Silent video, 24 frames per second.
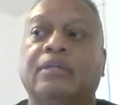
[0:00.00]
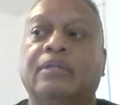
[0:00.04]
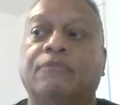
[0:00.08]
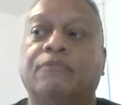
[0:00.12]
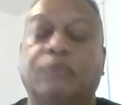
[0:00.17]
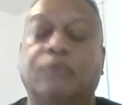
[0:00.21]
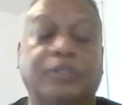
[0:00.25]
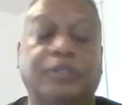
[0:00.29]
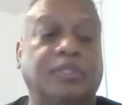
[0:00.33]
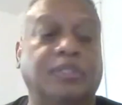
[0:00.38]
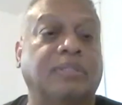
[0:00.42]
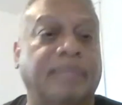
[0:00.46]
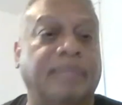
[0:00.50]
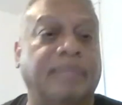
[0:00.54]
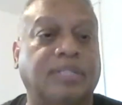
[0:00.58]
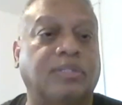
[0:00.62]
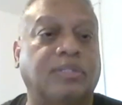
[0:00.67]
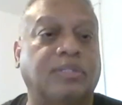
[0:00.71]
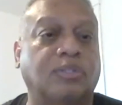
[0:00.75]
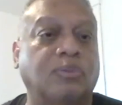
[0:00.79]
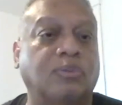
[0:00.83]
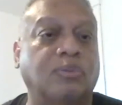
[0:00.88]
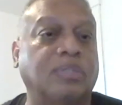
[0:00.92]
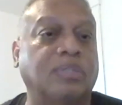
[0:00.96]
Fortunately, my
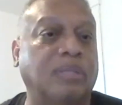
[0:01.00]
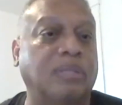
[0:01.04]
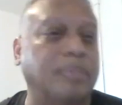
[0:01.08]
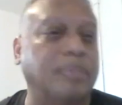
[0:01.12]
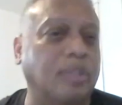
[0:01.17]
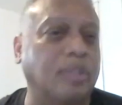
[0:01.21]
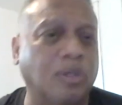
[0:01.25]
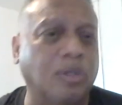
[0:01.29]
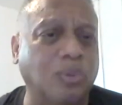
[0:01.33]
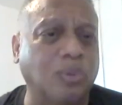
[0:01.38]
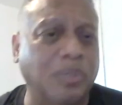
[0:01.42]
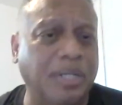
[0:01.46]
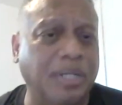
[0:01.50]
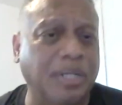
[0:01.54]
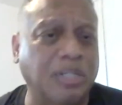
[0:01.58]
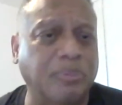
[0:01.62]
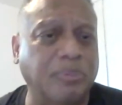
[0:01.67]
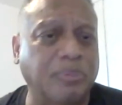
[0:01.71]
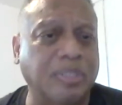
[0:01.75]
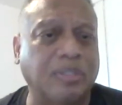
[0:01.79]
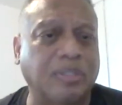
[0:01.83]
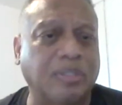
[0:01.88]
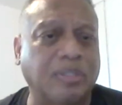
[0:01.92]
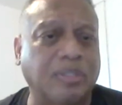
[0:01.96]
sister was able to go to an
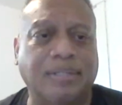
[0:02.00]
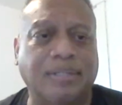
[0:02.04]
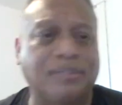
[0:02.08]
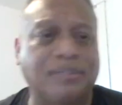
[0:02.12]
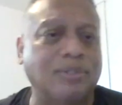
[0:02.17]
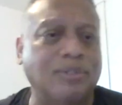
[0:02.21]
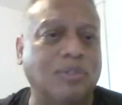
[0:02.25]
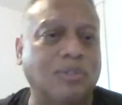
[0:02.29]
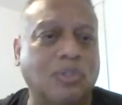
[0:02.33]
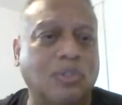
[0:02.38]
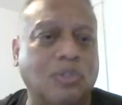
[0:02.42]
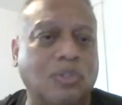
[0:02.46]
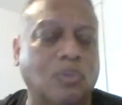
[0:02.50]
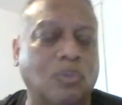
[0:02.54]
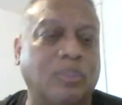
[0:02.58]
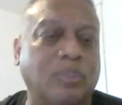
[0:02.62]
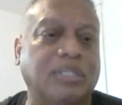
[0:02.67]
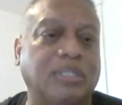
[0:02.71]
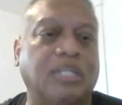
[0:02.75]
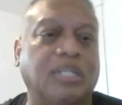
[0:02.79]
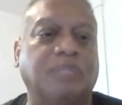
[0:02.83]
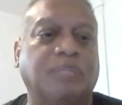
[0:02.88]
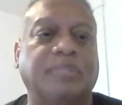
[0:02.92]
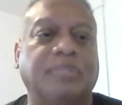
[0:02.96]
HBCU. 2 sisters
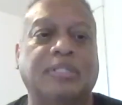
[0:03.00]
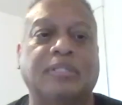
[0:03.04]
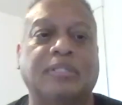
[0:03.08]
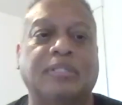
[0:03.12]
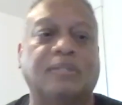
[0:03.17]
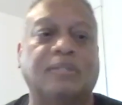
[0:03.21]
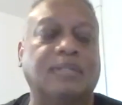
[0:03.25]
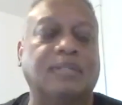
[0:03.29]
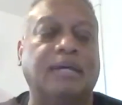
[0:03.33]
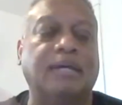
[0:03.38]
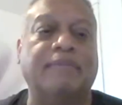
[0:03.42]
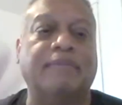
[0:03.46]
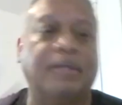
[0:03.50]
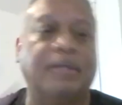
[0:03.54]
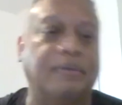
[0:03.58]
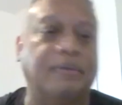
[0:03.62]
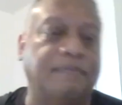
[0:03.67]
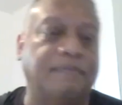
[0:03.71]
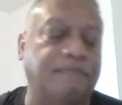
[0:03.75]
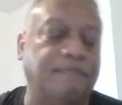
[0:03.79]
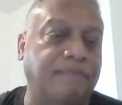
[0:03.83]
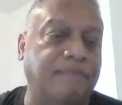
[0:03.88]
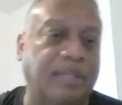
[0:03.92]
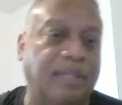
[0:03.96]
went to HBCUs. I have
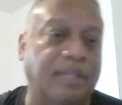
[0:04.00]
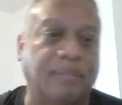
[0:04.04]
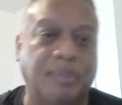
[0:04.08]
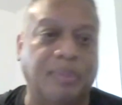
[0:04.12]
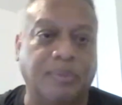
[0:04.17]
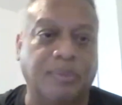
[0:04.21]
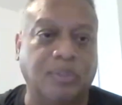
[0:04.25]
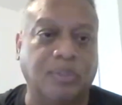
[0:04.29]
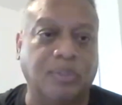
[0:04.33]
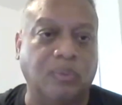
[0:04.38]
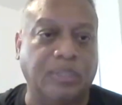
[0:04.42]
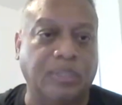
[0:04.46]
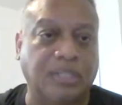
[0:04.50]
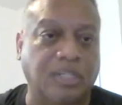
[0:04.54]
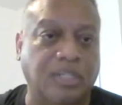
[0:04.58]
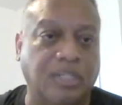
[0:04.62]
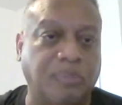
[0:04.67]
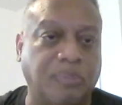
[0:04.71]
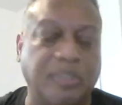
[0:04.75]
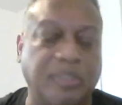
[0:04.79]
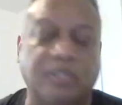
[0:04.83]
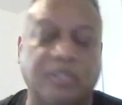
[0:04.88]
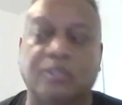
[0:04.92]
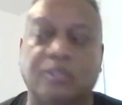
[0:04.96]
other family members who went to
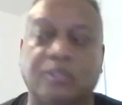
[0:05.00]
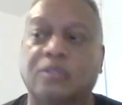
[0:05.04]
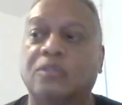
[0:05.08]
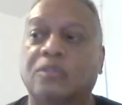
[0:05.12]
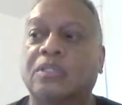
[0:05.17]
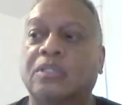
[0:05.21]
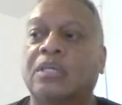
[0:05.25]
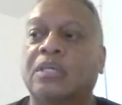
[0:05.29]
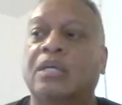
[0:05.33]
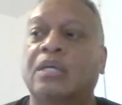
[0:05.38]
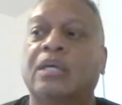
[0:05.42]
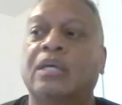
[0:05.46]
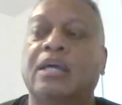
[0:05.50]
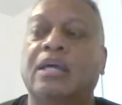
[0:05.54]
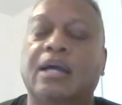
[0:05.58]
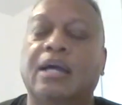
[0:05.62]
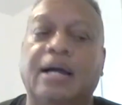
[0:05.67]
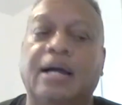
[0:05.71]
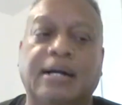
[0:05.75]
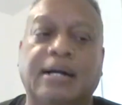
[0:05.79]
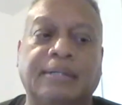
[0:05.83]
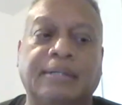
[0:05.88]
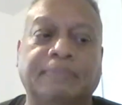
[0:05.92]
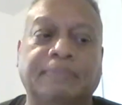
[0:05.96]
HBCUs.
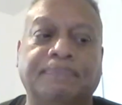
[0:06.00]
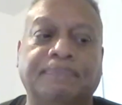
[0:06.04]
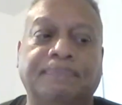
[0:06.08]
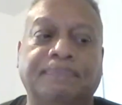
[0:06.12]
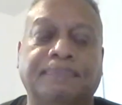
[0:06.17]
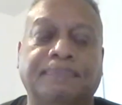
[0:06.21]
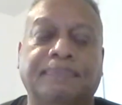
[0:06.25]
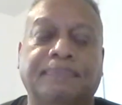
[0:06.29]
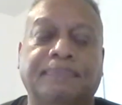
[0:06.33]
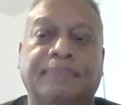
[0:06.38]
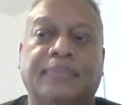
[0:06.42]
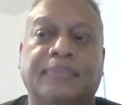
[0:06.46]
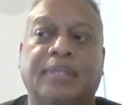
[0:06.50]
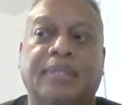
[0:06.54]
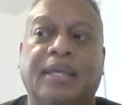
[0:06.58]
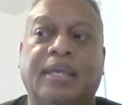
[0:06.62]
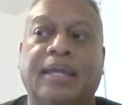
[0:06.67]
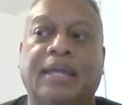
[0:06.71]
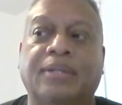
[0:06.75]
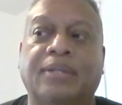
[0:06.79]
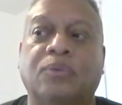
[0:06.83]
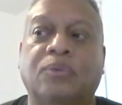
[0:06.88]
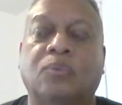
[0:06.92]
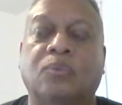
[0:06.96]

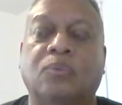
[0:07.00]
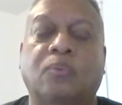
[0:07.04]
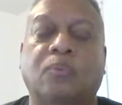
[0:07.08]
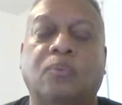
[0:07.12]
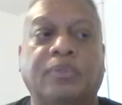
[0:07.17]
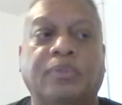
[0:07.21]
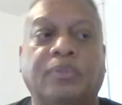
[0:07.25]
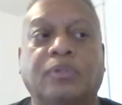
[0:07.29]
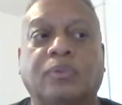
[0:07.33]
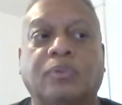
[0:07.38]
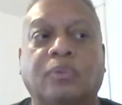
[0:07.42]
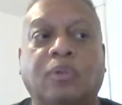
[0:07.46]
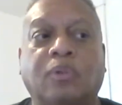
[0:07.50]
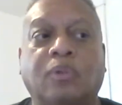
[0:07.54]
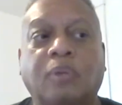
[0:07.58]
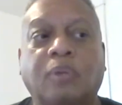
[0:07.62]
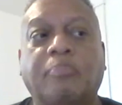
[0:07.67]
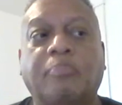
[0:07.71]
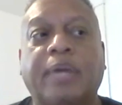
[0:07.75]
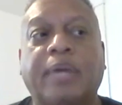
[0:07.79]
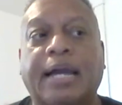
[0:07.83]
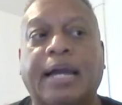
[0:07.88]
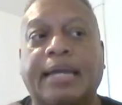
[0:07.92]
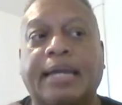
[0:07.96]
And you
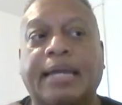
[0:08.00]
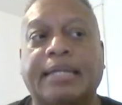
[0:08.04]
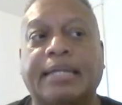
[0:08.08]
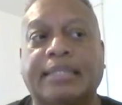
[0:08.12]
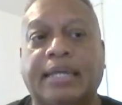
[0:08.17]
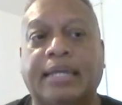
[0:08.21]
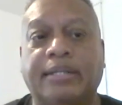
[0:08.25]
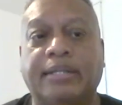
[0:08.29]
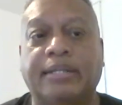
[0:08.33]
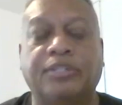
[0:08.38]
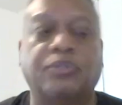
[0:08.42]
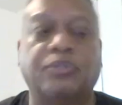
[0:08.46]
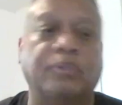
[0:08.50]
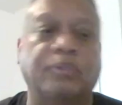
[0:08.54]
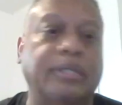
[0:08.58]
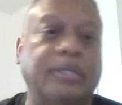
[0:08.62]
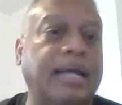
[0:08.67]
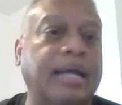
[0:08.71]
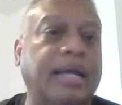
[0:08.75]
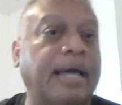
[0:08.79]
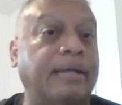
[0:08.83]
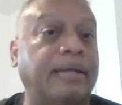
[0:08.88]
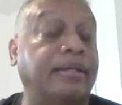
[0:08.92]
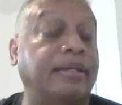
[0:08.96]
look back at that history.
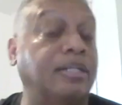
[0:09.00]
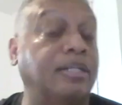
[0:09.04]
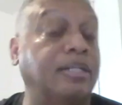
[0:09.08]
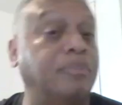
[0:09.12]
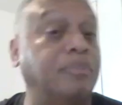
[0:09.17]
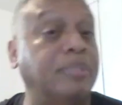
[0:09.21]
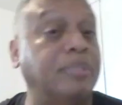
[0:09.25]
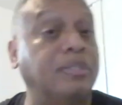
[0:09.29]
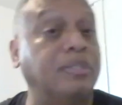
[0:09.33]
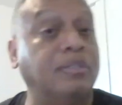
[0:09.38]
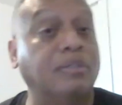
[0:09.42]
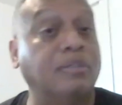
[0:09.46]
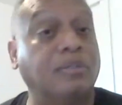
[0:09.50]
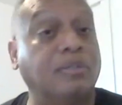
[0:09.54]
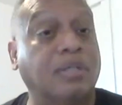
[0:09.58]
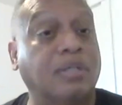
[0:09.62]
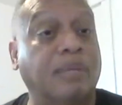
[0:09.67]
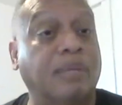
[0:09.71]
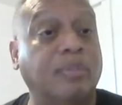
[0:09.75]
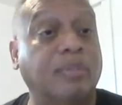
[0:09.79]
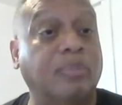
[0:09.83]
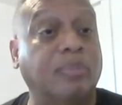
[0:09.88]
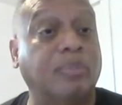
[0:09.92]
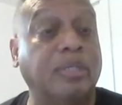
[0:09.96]
How did HBCUs
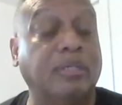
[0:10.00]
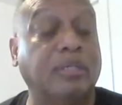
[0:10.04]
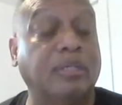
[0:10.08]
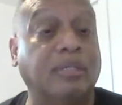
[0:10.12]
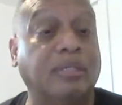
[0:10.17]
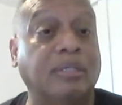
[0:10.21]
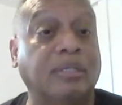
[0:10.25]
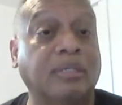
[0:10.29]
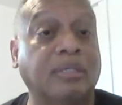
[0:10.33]
come to be?